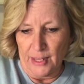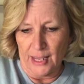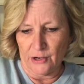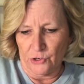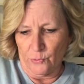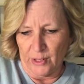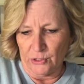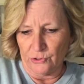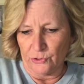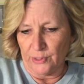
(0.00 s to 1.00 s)
I don't know what
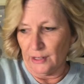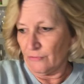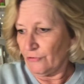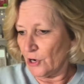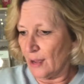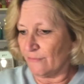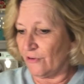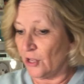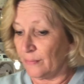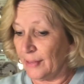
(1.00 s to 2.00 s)
they're doing for Come
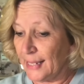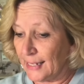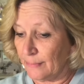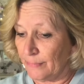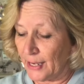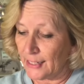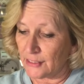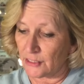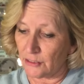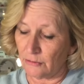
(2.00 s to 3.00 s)
Follow Me,
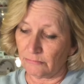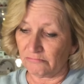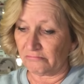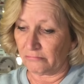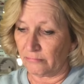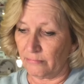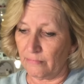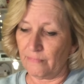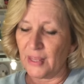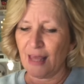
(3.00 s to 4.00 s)
but
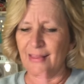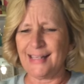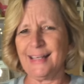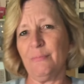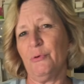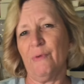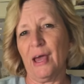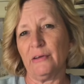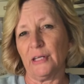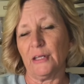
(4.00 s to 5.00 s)
they skip
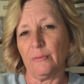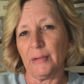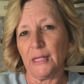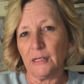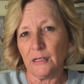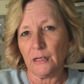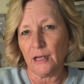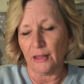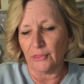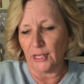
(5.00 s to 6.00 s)
around a little bit,
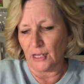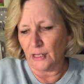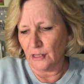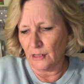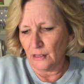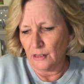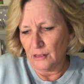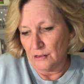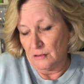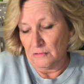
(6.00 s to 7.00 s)
I think.
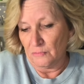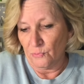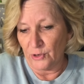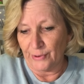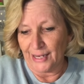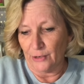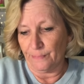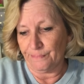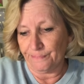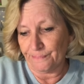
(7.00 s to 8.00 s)
What do I know?
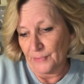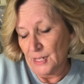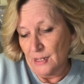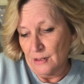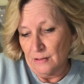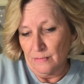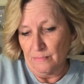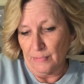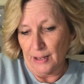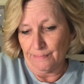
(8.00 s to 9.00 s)

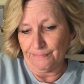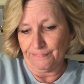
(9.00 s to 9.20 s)
But